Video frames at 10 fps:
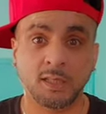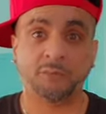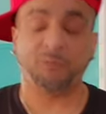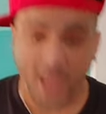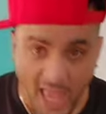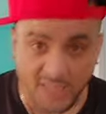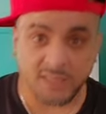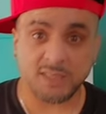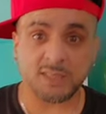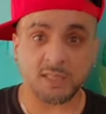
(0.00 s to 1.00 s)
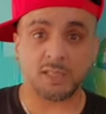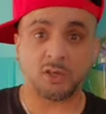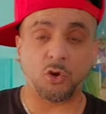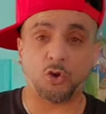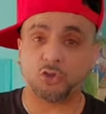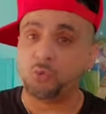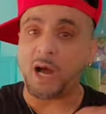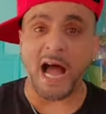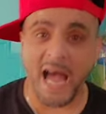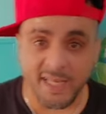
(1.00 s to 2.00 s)
Facts, or you
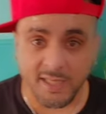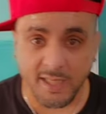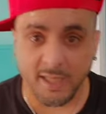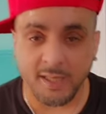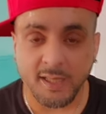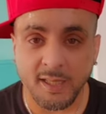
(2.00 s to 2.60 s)
out of there.